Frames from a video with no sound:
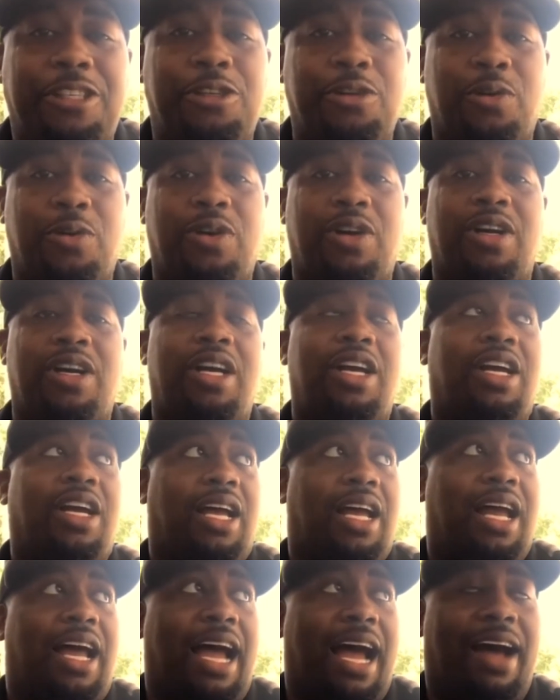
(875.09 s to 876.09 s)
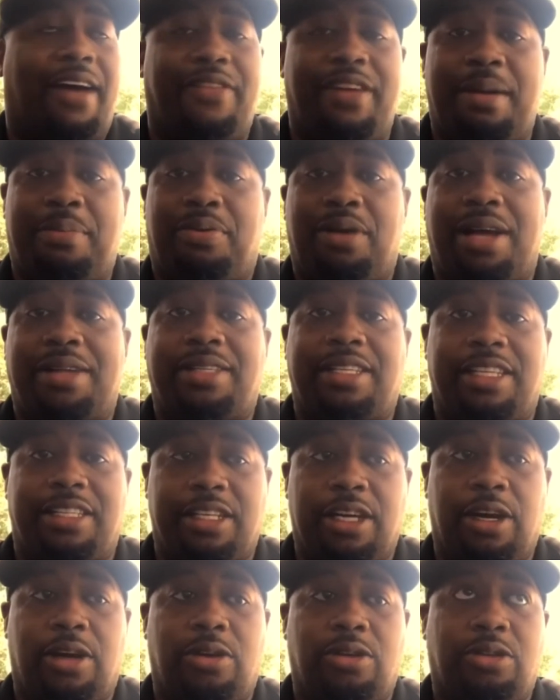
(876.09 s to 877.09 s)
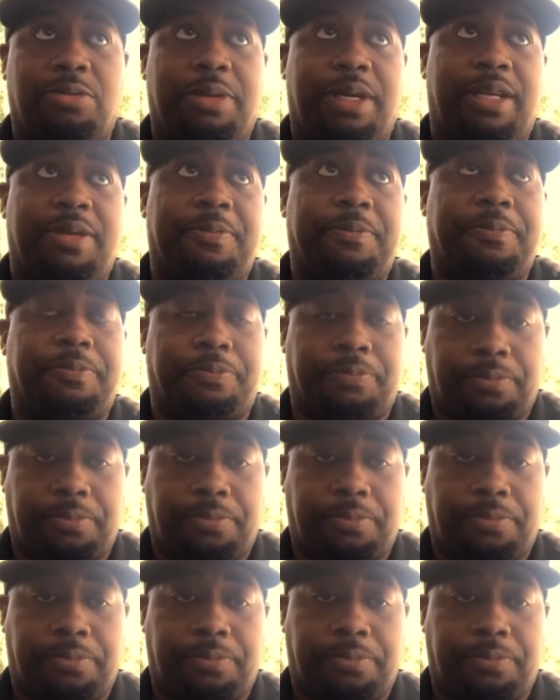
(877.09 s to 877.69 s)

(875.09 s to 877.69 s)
sure how that process goes, but